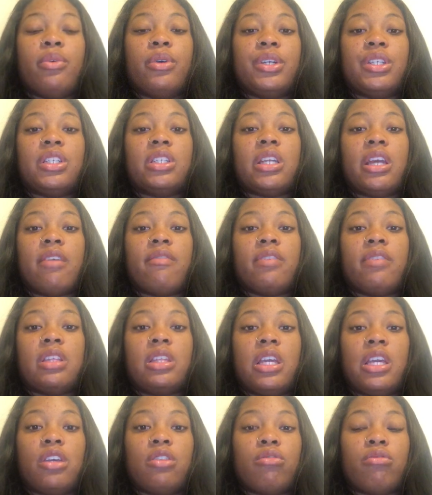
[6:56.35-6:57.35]
push
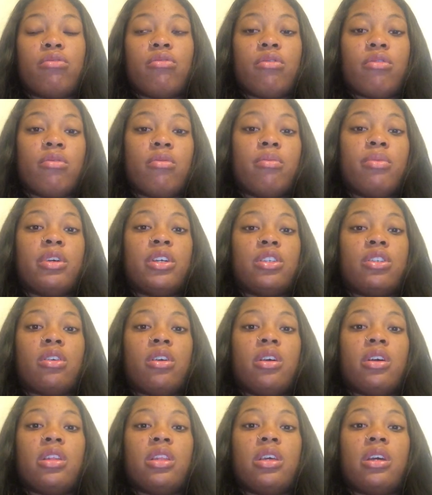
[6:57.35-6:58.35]
everything through, push
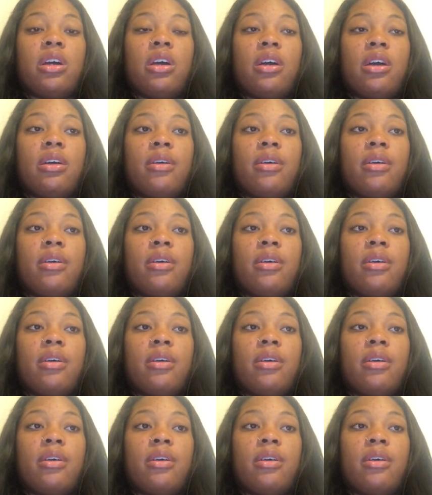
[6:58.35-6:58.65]
all the